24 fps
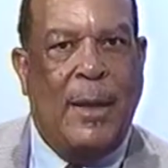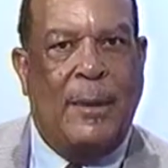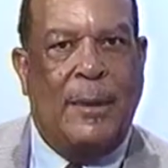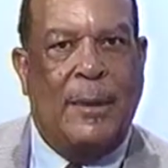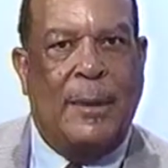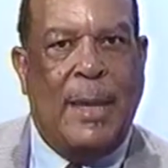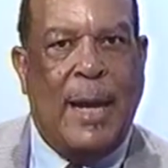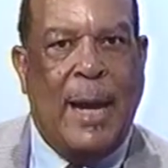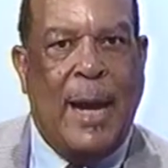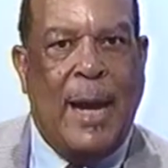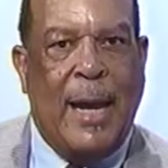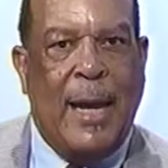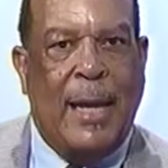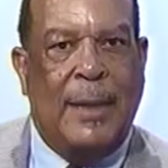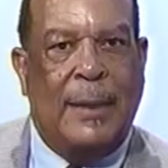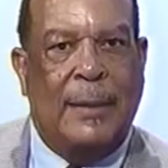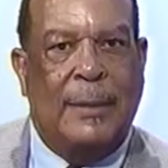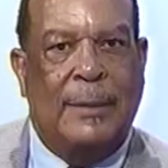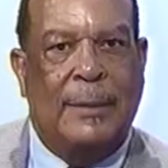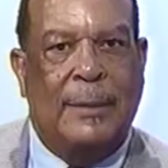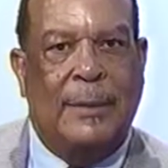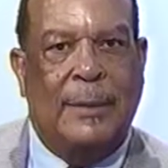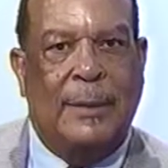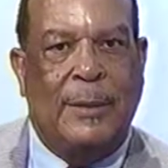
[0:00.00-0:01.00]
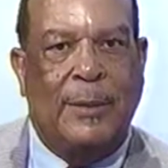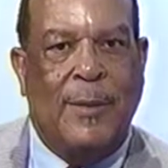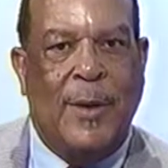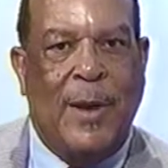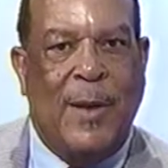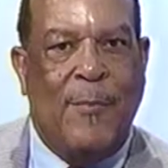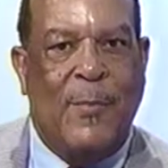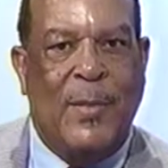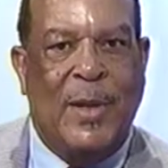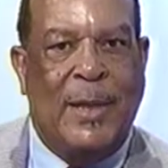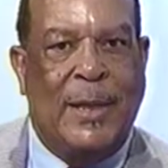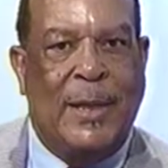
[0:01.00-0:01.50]
Well,
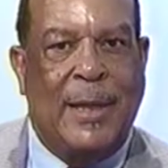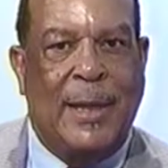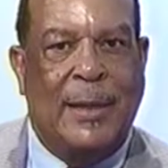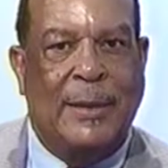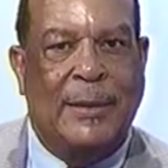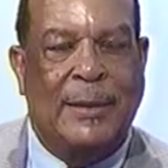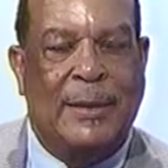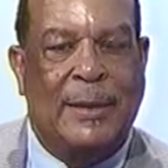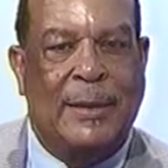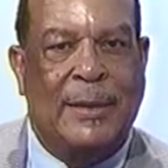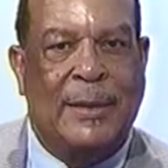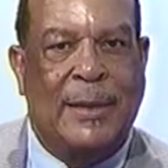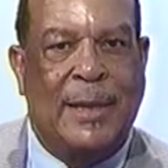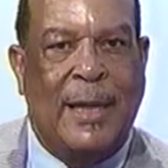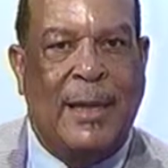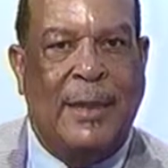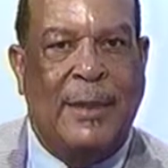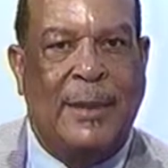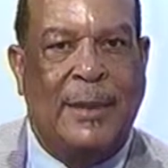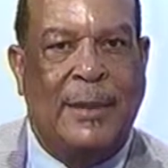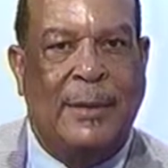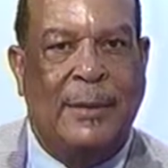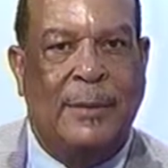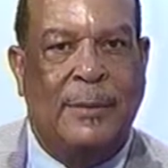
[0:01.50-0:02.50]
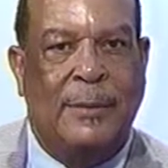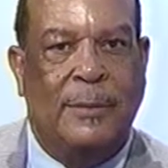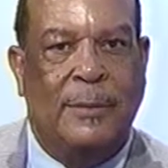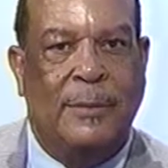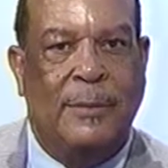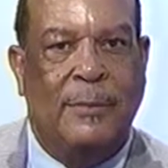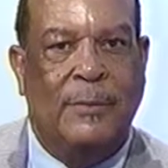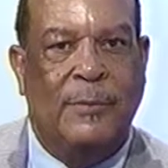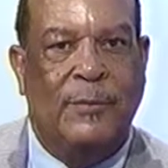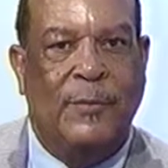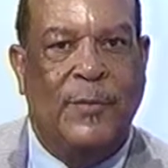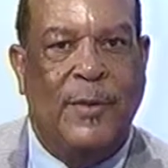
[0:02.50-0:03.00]
I've been there since
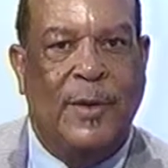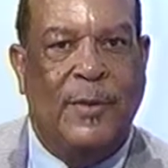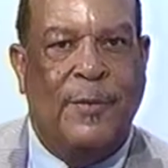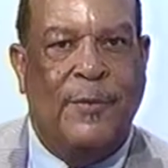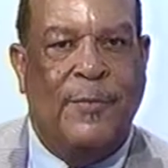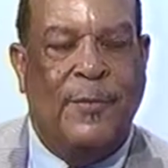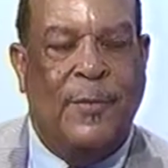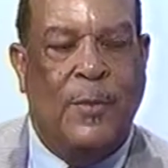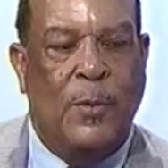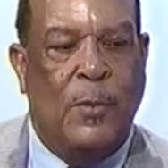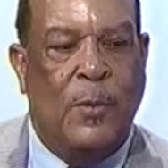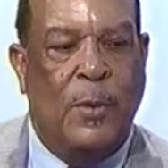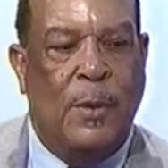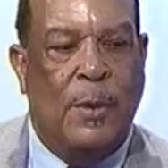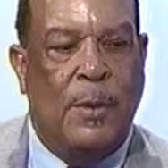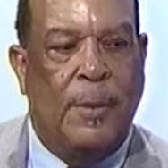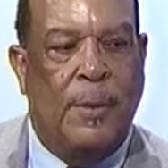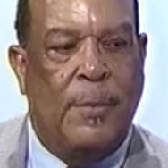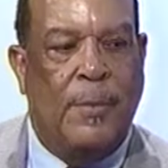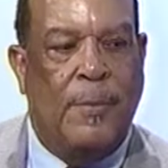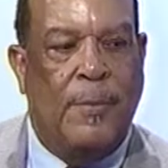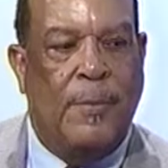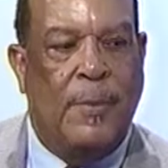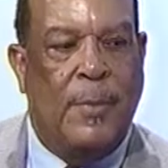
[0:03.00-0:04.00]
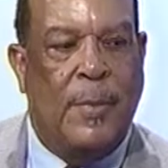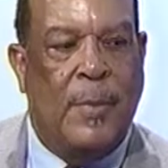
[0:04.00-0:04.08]
1954.